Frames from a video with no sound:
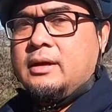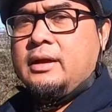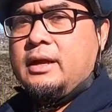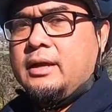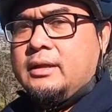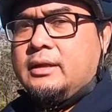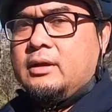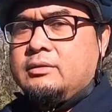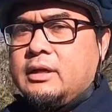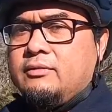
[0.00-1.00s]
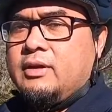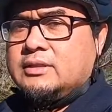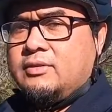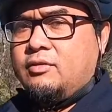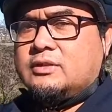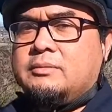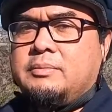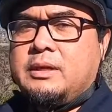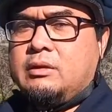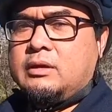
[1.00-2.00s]
And now that, if let's say for
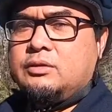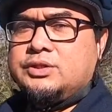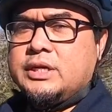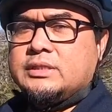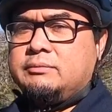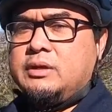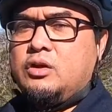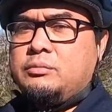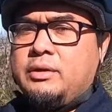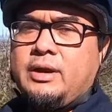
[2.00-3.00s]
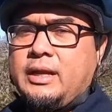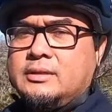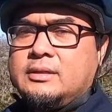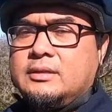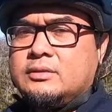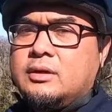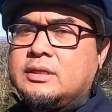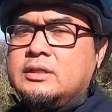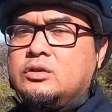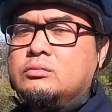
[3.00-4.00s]
example I would like to share something on my right, so I
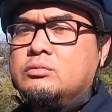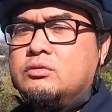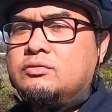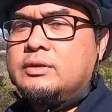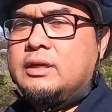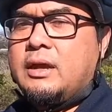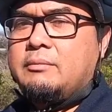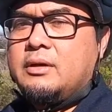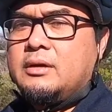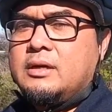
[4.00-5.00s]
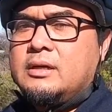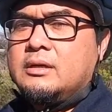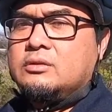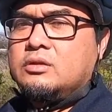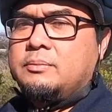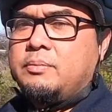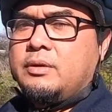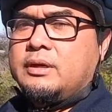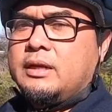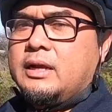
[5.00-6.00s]
just need to move the camera to the
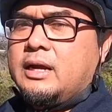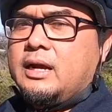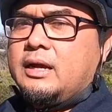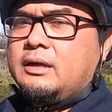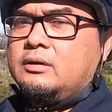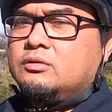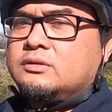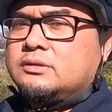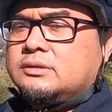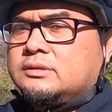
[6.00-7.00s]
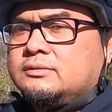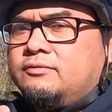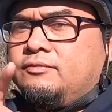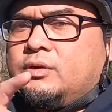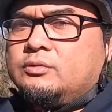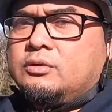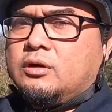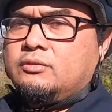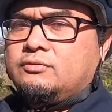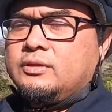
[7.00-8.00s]
point that I lose view
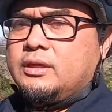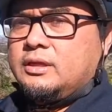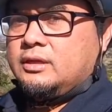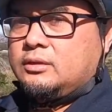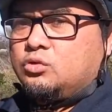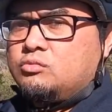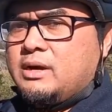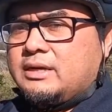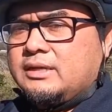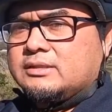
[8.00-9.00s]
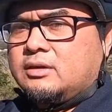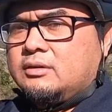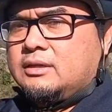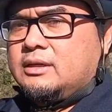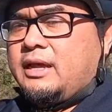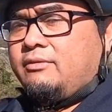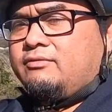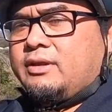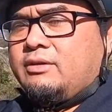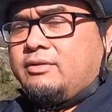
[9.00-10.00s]
of the two markers on the left
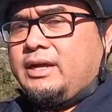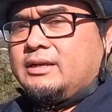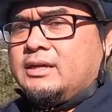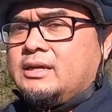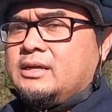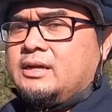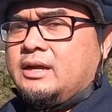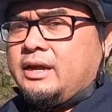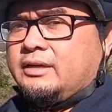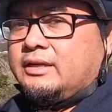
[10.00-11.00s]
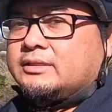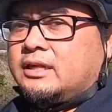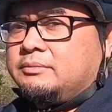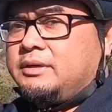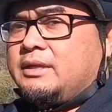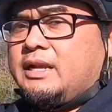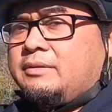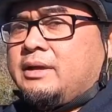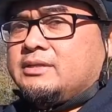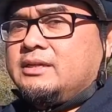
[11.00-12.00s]
and right, and this tells me that
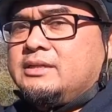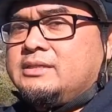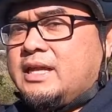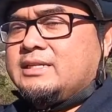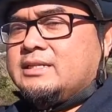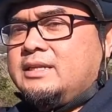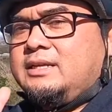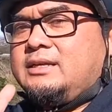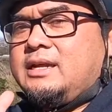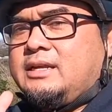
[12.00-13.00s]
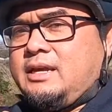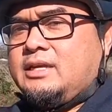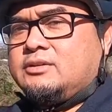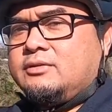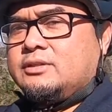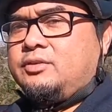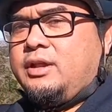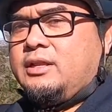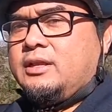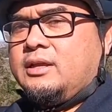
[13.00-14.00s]
I'm actually nicely at the edge of the
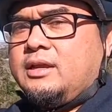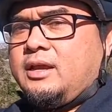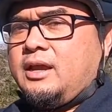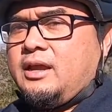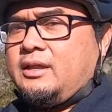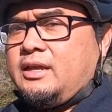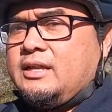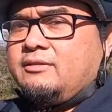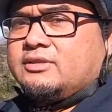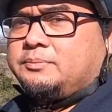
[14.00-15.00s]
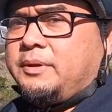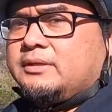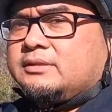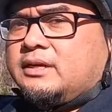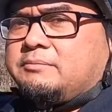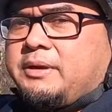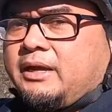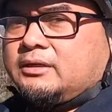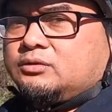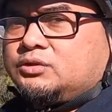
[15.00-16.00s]
screen and enough space at the back
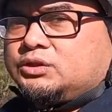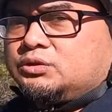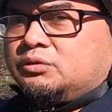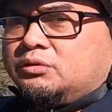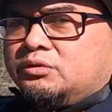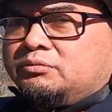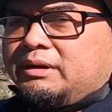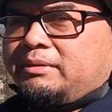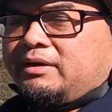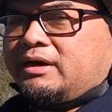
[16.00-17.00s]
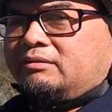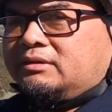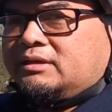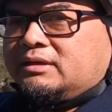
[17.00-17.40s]
to show my background.